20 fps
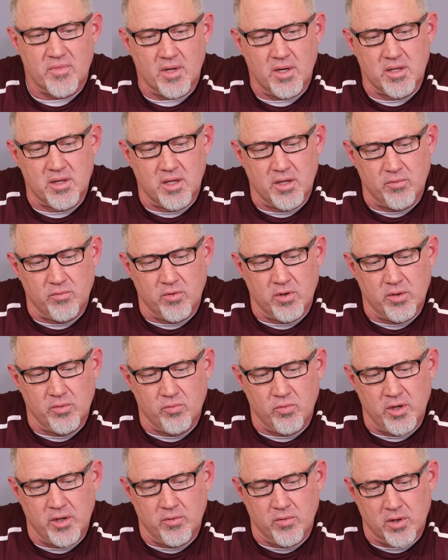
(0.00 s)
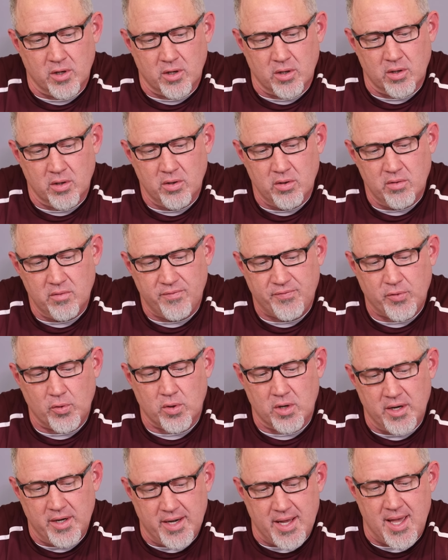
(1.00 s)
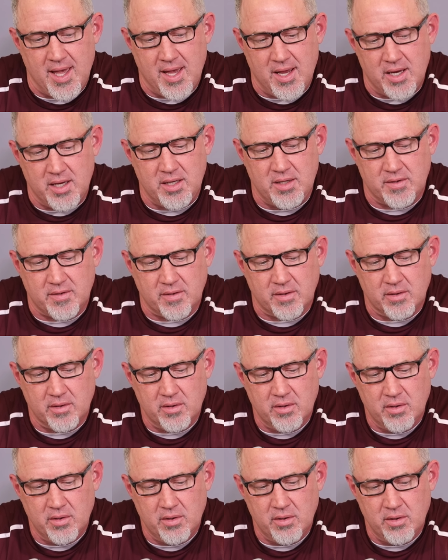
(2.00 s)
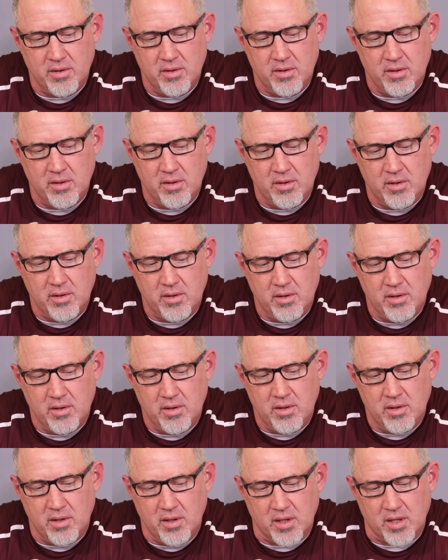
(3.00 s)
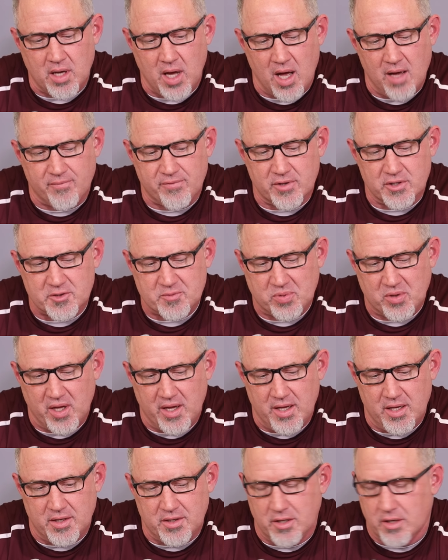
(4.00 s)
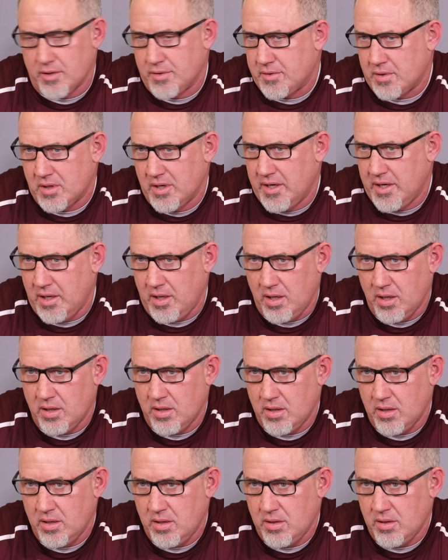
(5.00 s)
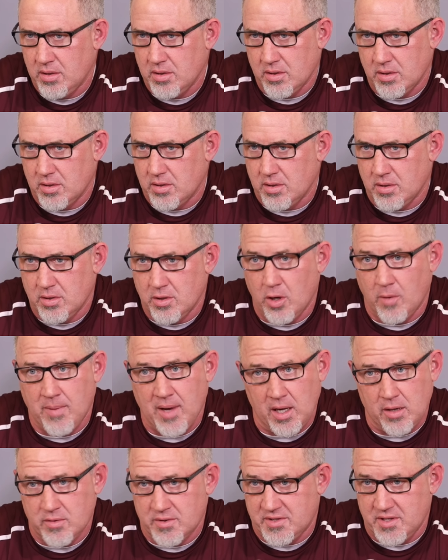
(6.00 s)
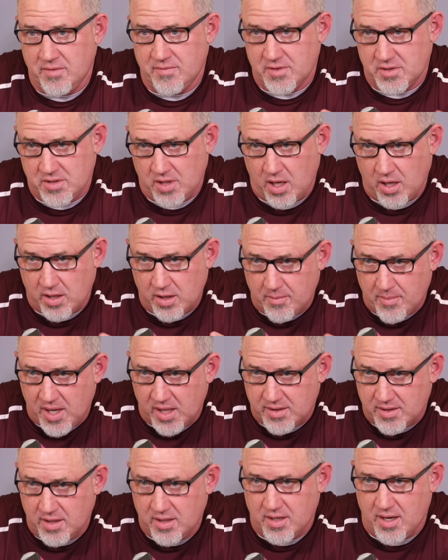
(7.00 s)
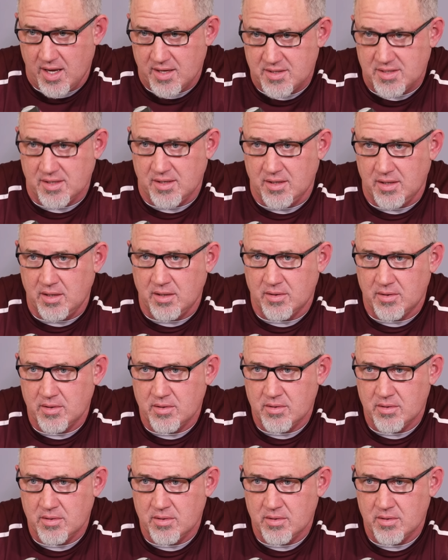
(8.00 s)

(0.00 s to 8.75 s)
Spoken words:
And then when we were 4-8 in conference play in year 3, nobody was even talking about the NIT.